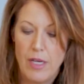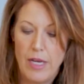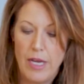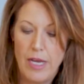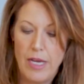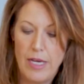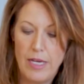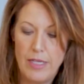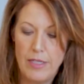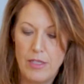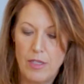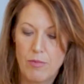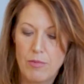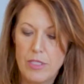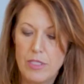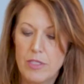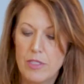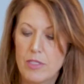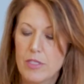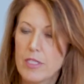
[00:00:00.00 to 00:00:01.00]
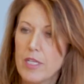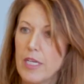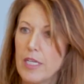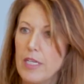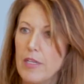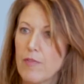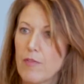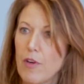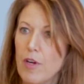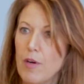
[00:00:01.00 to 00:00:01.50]
and a recent
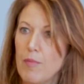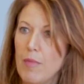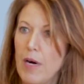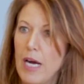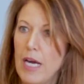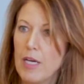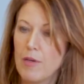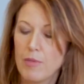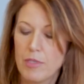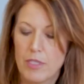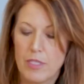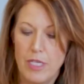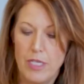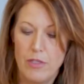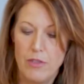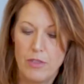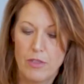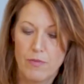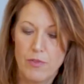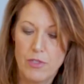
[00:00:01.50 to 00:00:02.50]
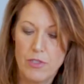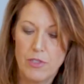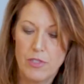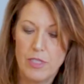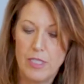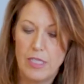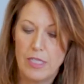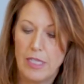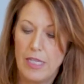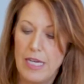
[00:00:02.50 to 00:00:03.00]
study from Iowa State
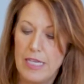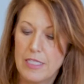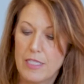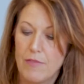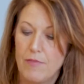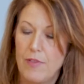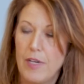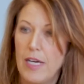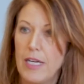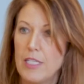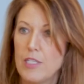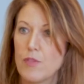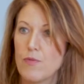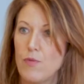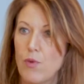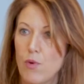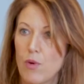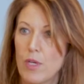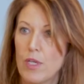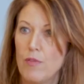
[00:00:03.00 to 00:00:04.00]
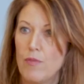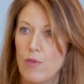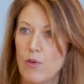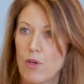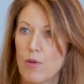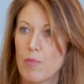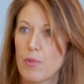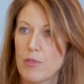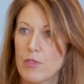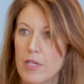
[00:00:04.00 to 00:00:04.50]
University classifies
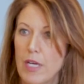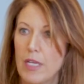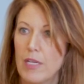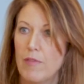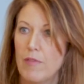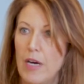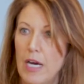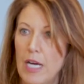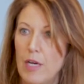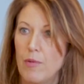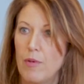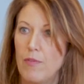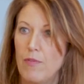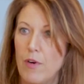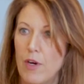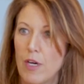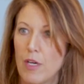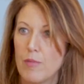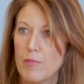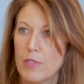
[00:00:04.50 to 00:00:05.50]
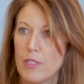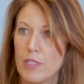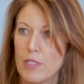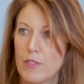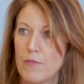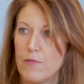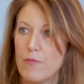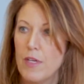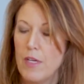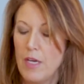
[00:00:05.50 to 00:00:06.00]
44% of Iowa farms
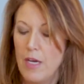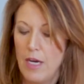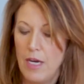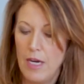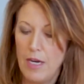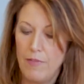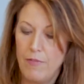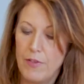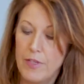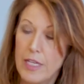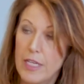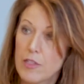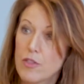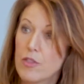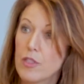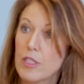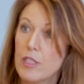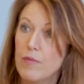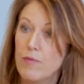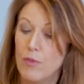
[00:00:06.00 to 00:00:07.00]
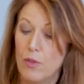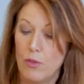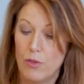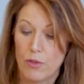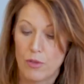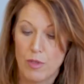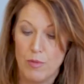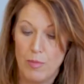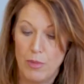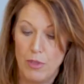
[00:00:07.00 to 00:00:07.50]
as financially
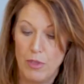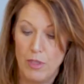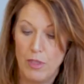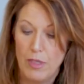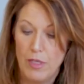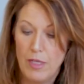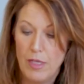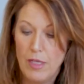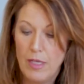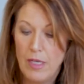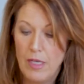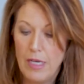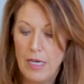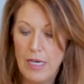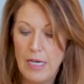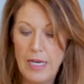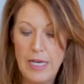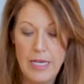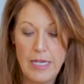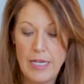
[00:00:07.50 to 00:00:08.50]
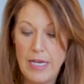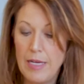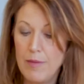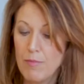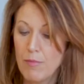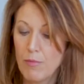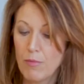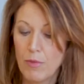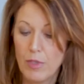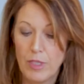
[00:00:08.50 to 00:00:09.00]
vulnerable. And
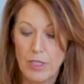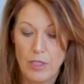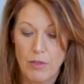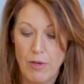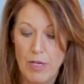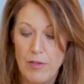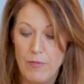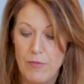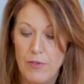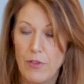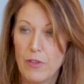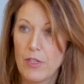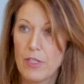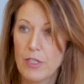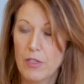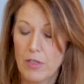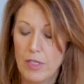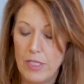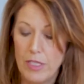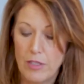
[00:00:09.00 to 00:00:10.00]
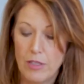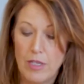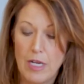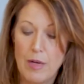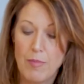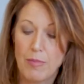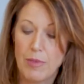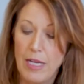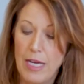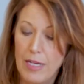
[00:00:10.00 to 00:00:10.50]
I'm really grateful that you're here.
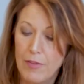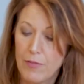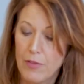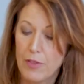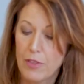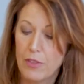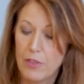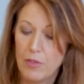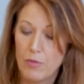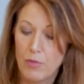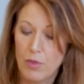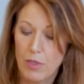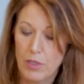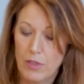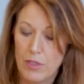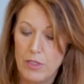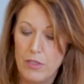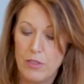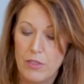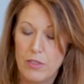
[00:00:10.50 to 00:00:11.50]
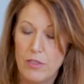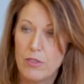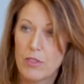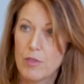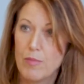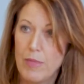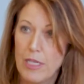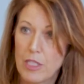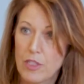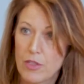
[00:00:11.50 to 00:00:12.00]
I'm glad for the good work that you do
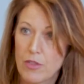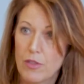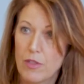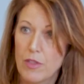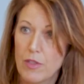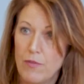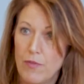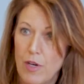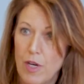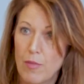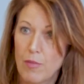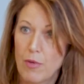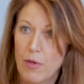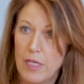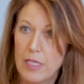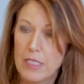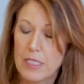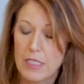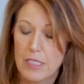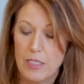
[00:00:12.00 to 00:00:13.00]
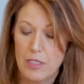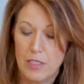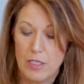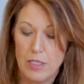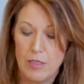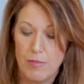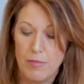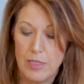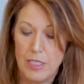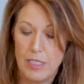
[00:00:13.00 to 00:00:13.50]
to make sure that the farm credit
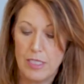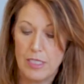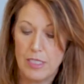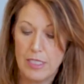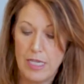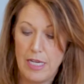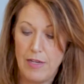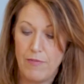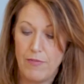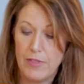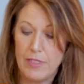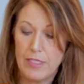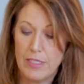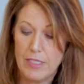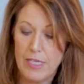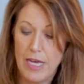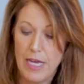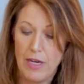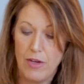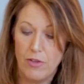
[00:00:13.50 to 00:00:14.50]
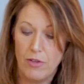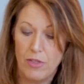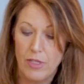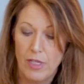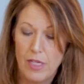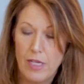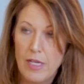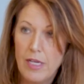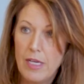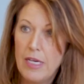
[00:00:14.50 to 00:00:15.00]
system is safe and sound.
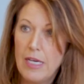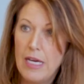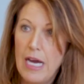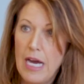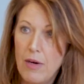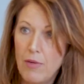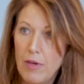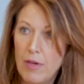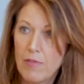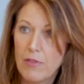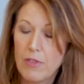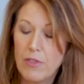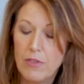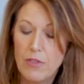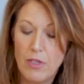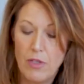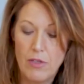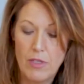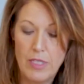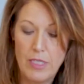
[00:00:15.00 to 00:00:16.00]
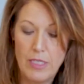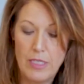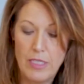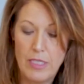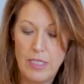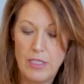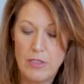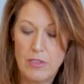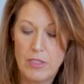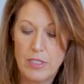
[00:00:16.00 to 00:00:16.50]
However, you noted
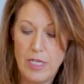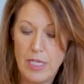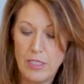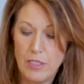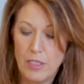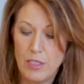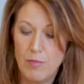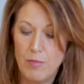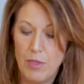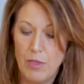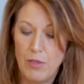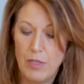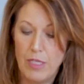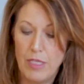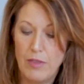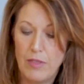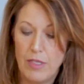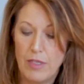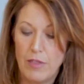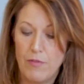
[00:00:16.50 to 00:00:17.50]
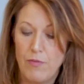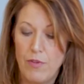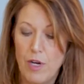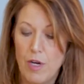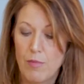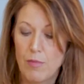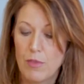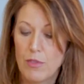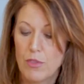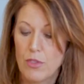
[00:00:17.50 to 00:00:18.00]
in your testimony that the
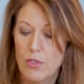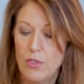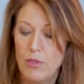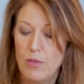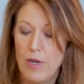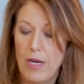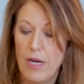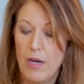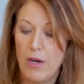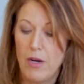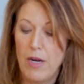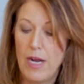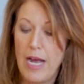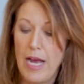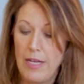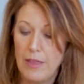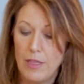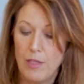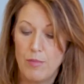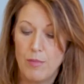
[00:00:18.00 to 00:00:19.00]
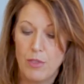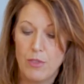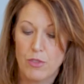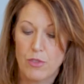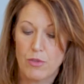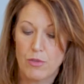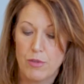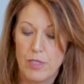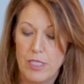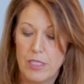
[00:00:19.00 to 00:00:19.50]
farmers who are at the
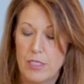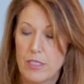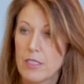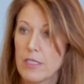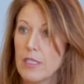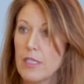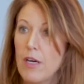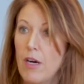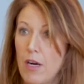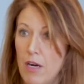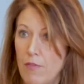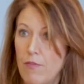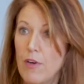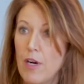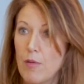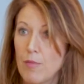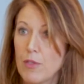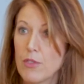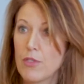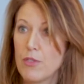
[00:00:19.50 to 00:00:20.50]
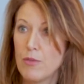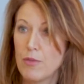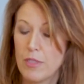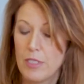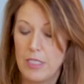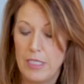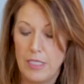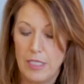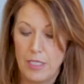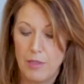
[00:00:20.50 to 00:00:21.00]
most risk are farmers who are
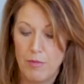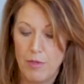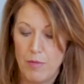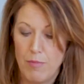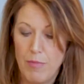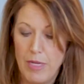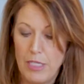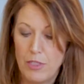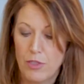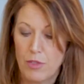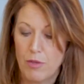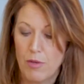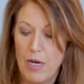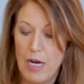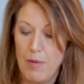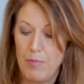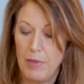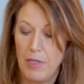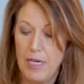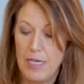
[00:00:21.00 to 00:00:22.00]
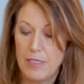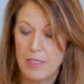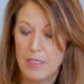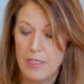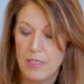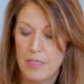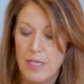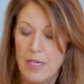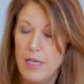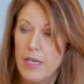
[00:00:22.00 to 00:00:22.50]
dealing with major crop
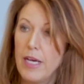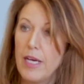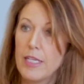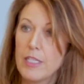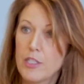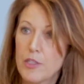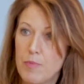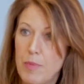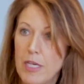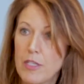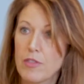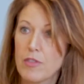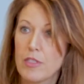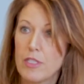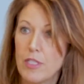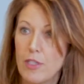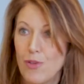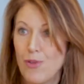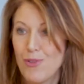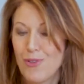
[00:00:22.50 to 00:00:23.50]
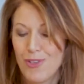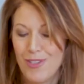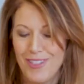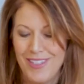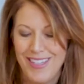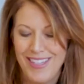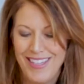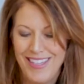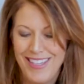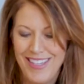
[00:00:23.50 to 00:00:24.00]
losses, and especially
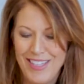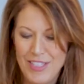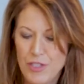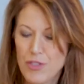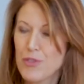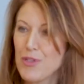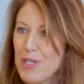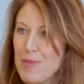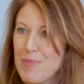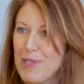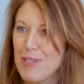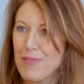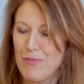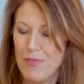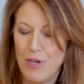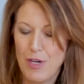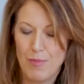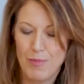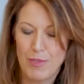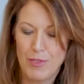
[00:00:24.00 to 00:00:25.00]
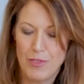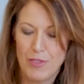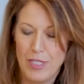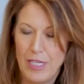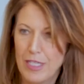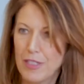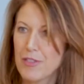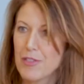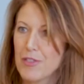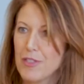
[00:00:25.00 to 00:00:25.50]
corn and soybean farmers
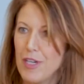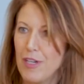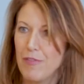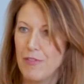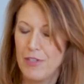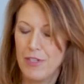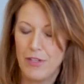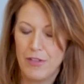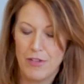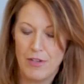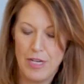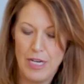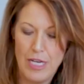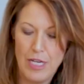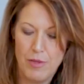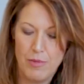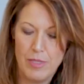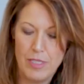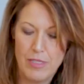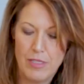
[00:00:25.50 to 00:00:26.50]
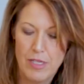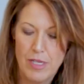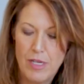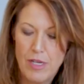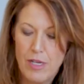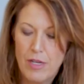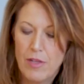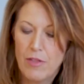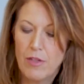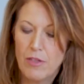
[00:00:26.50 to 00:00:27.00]
like yourself and other Iowans.
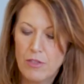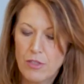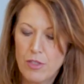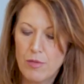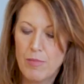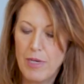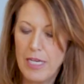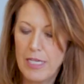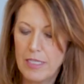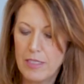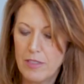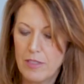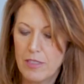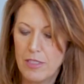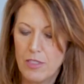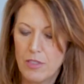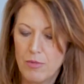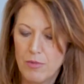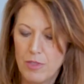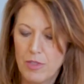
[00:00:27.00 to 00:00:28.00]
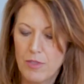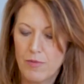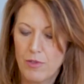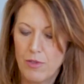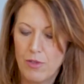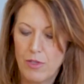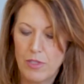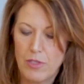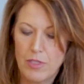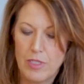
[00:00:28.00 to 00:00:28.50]
Those are my constituents, of
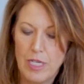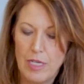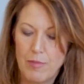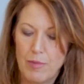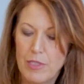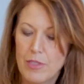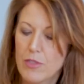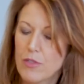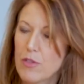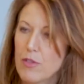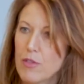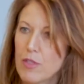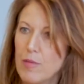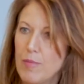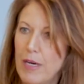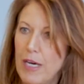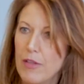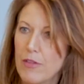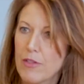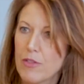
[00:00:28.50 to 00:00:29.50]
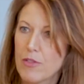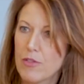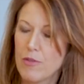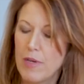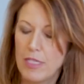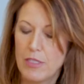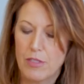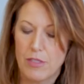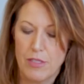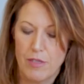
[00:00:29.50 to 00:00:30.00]
course, and I'm concerned about the
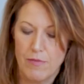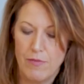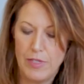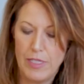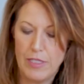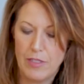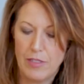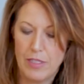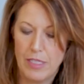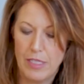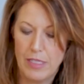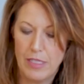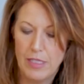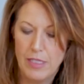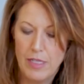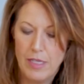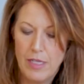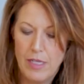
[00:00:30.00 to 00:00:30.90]
stress they're facing.